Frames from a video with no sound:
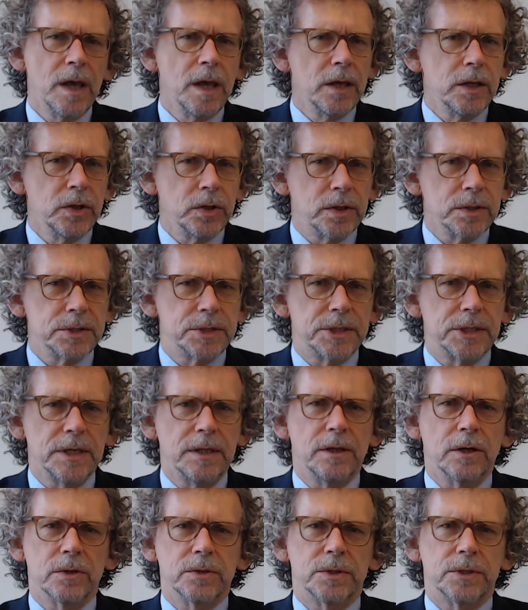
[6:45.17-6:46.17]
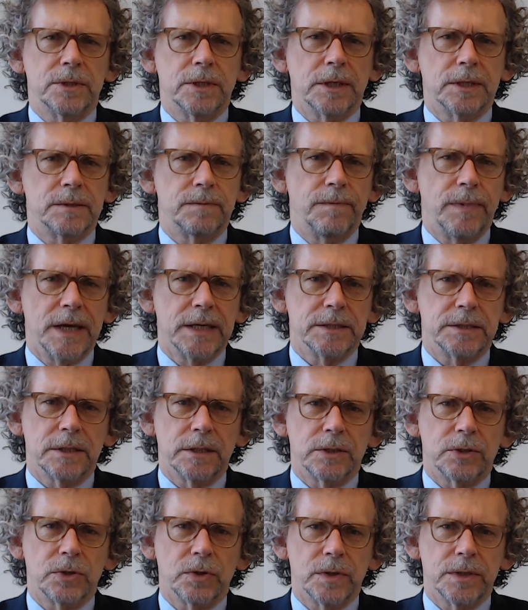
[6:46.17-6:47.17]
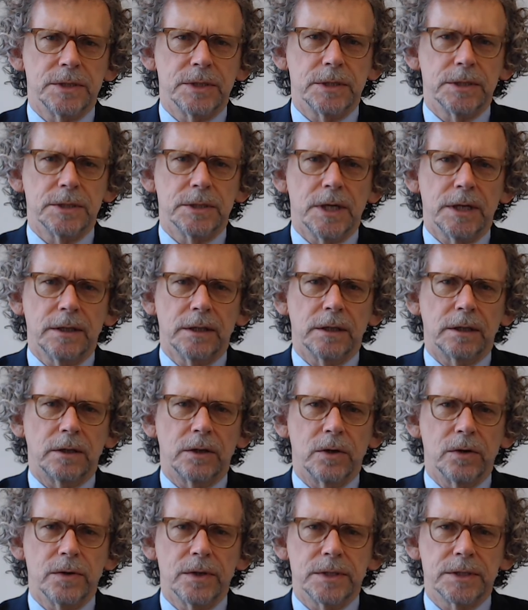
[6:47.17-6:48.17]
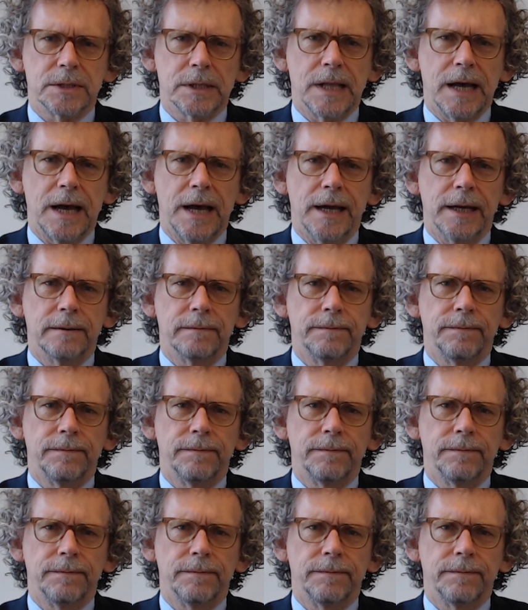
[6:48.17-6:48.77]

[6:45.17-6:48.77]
You can see those 6 basic choices on the current slide.